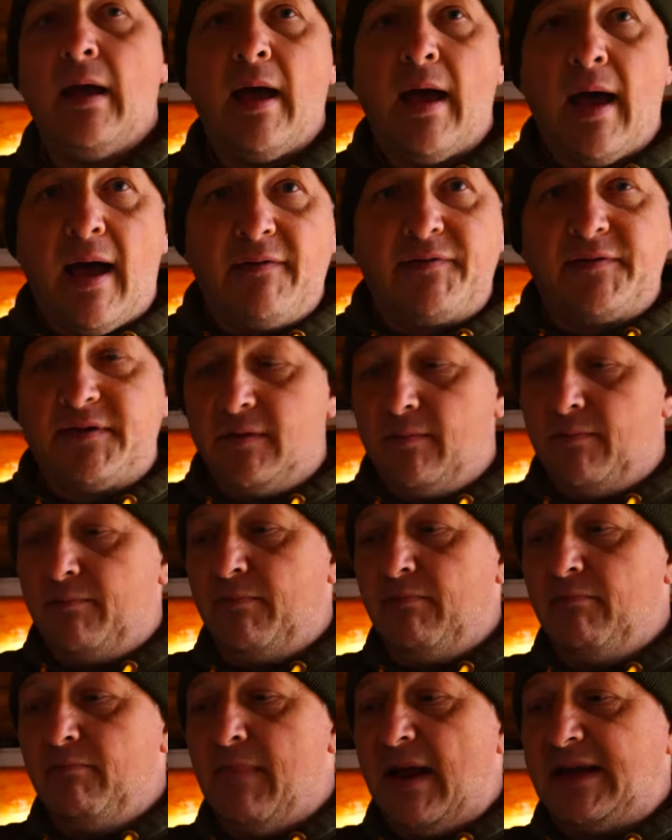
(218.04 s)
after
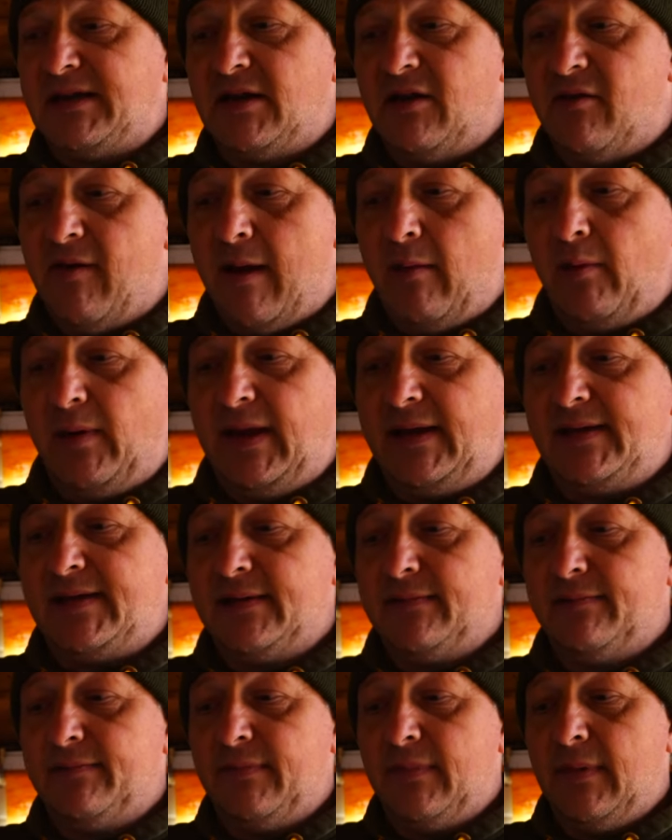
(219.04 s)
messing around with
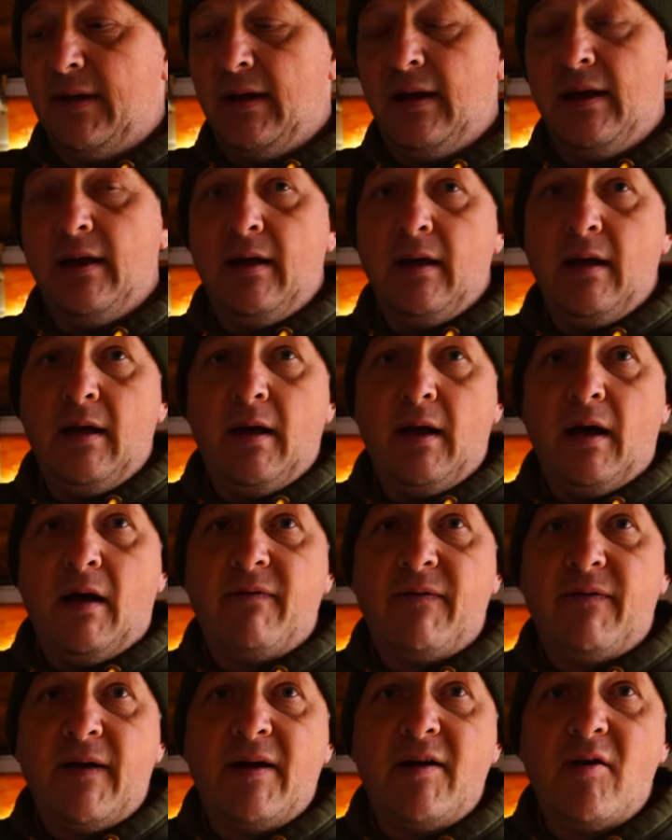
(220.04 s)
it, I
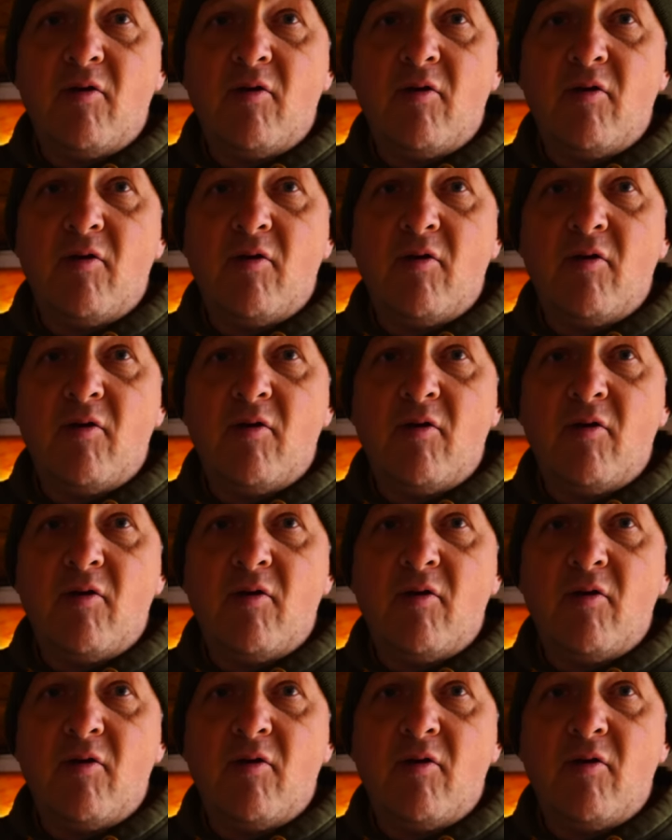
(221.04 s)
found